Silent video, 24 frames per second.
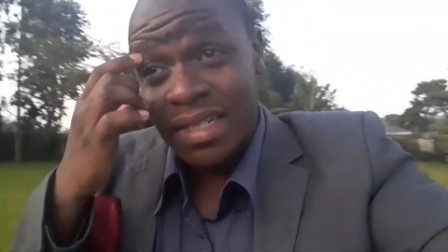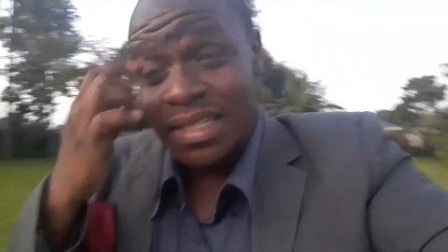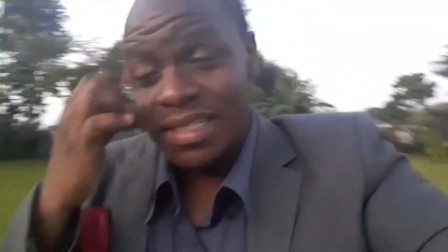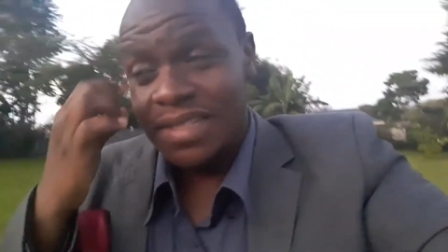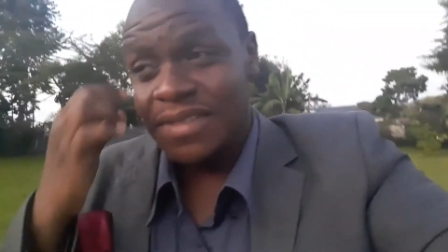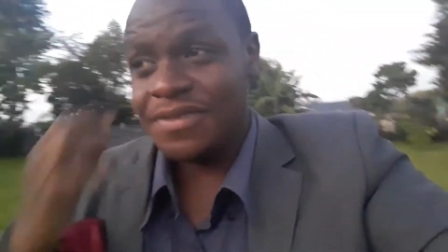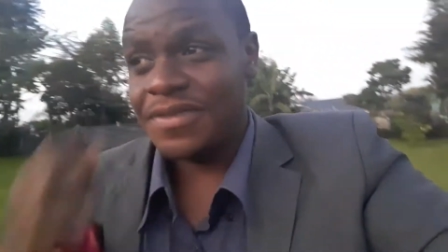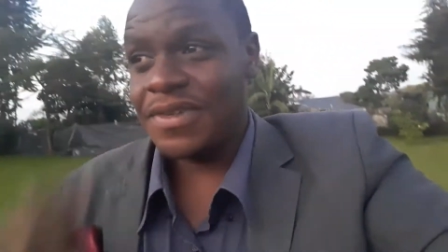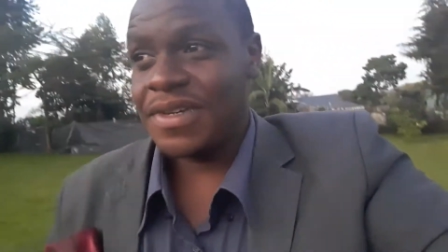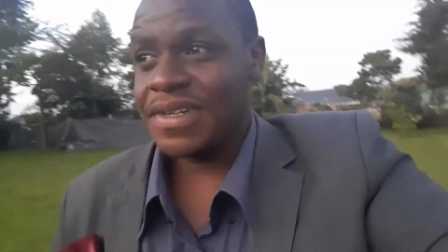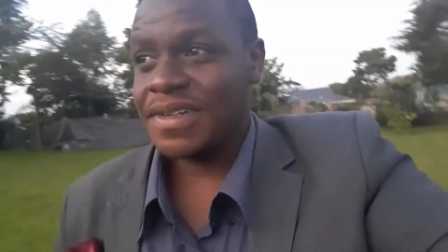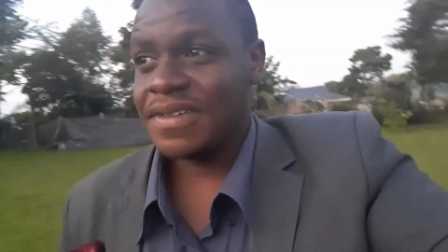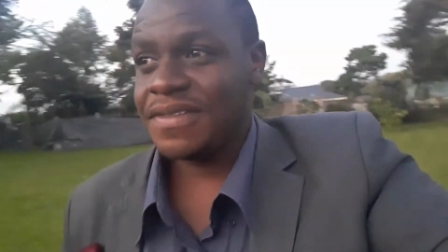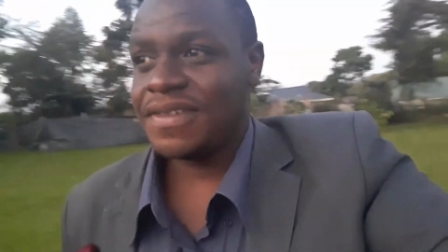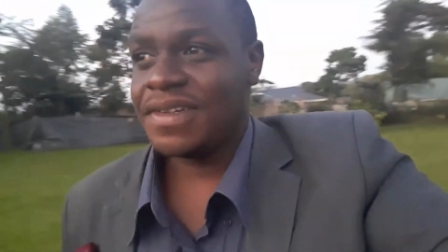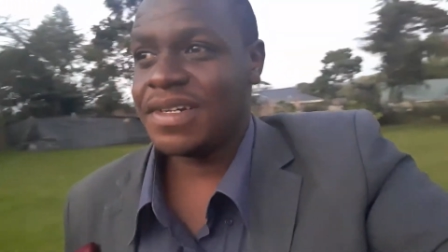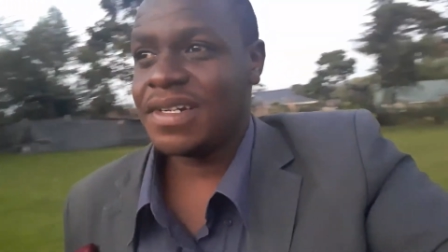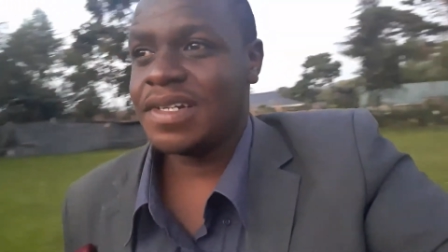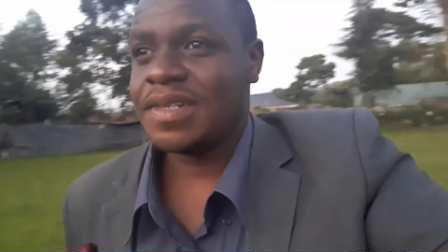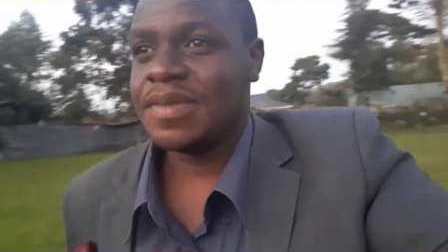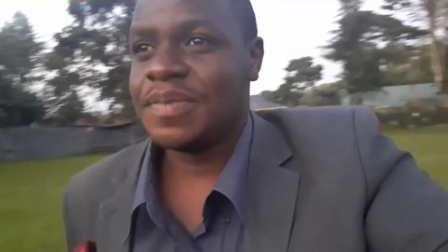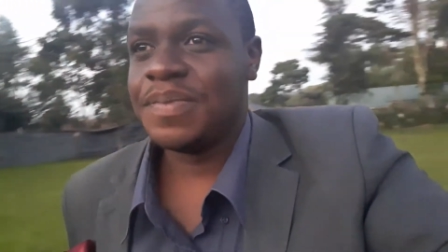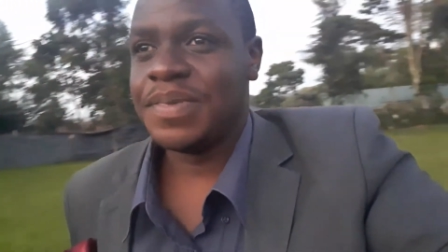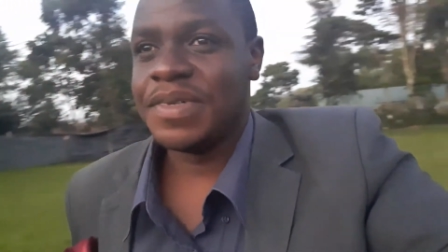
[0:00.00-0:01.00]
It's very,
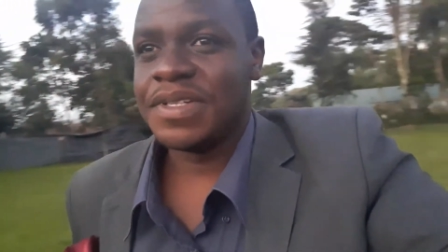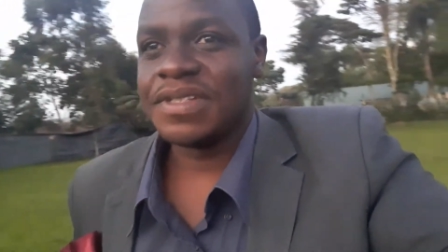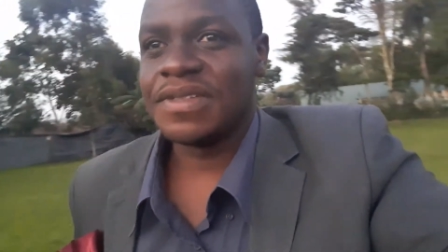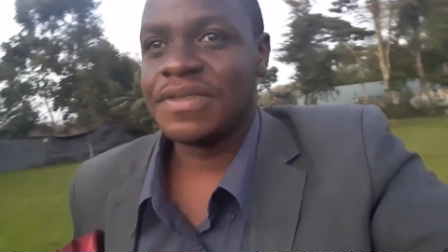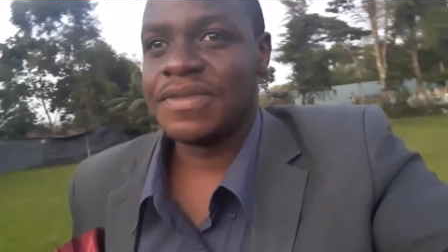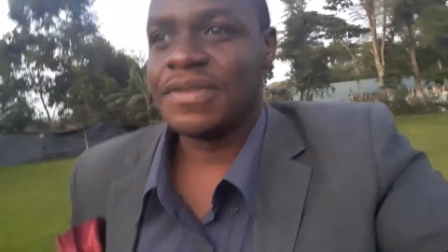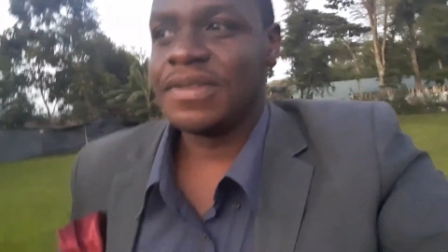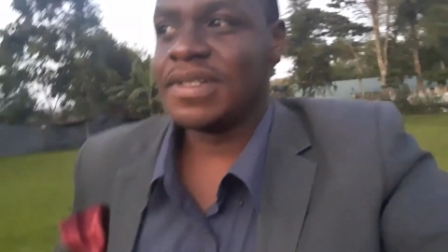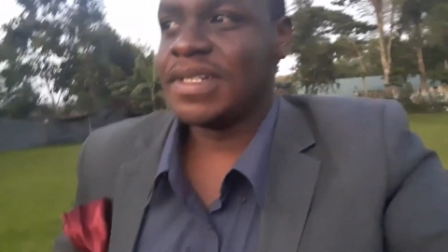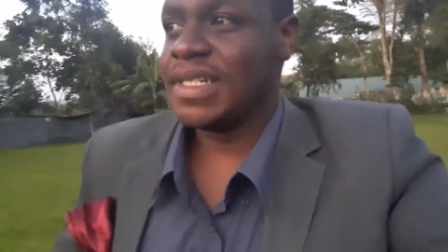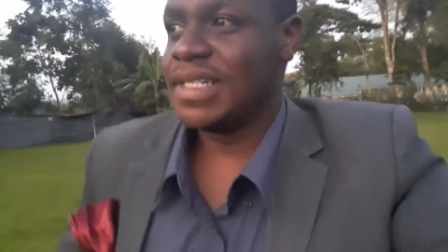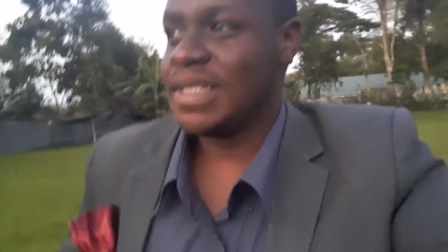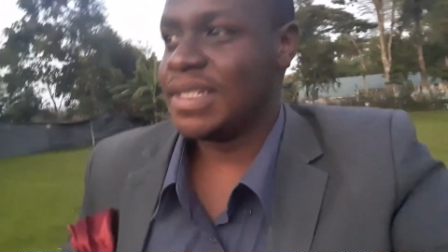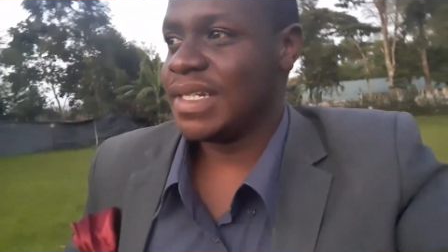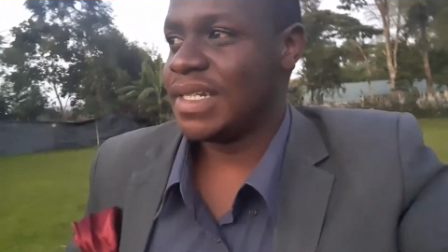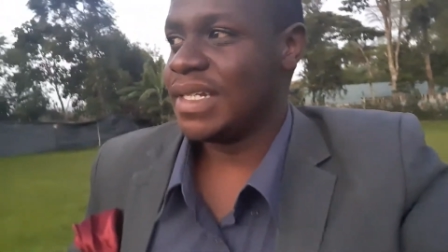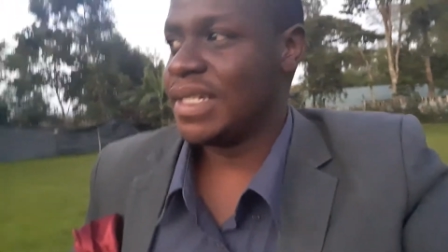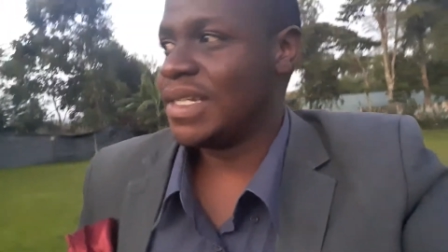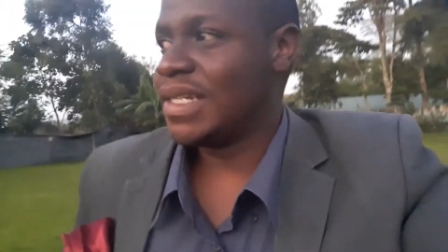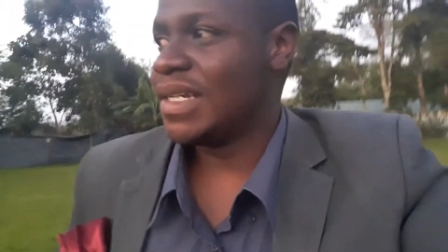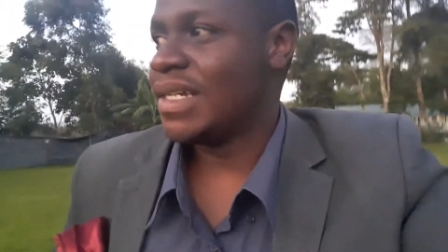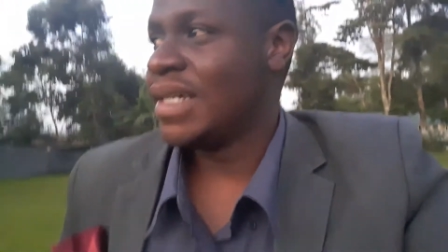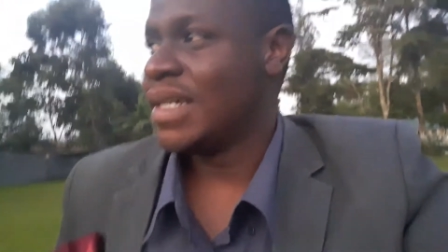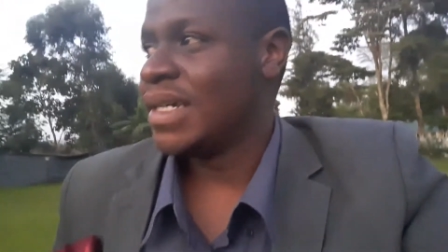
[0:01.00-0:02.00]
very peaceful
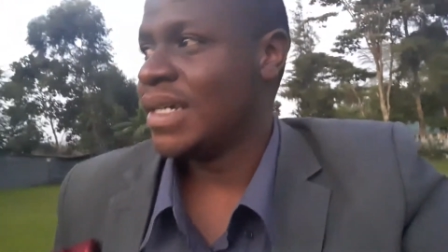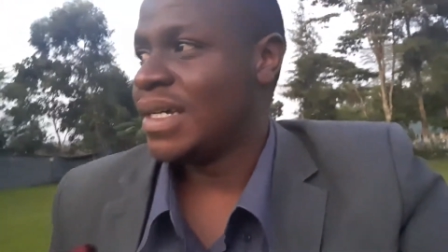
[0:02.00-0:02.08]
indeed.